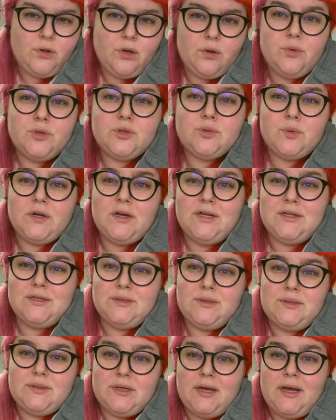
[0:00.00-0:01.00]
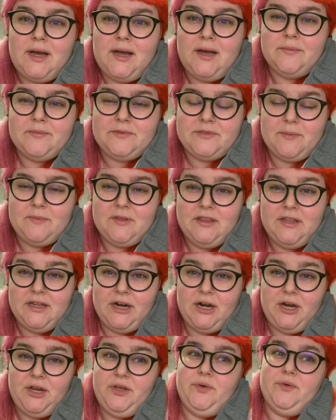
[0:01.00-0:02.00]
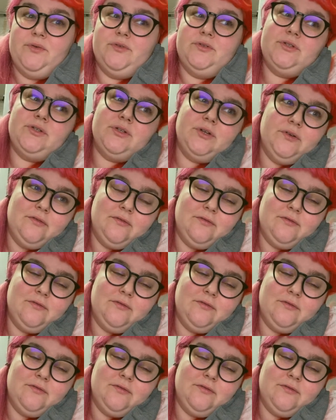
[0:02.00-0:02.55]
which was uh, something that I used